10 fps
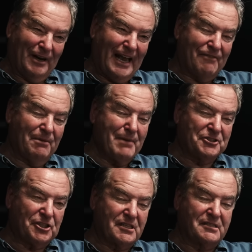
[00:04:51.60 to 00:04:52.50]
Well, every
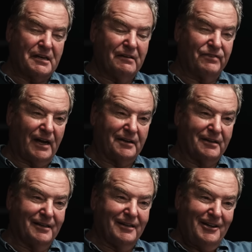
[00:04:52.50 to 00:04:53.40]
Manchester City
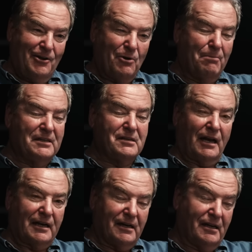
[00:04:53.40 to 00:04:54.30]
fan will be
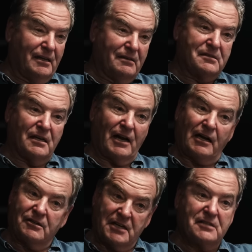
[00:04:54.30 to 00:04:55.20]
delighted to hear you say
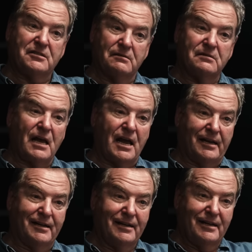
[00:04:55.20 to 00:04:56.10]
that because, as you
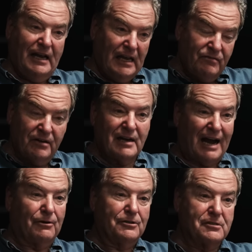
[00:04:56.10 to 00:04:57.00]
say, even
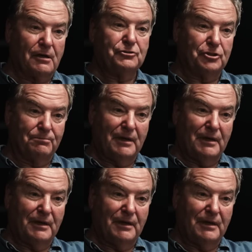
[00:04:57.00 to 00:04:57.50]
now on social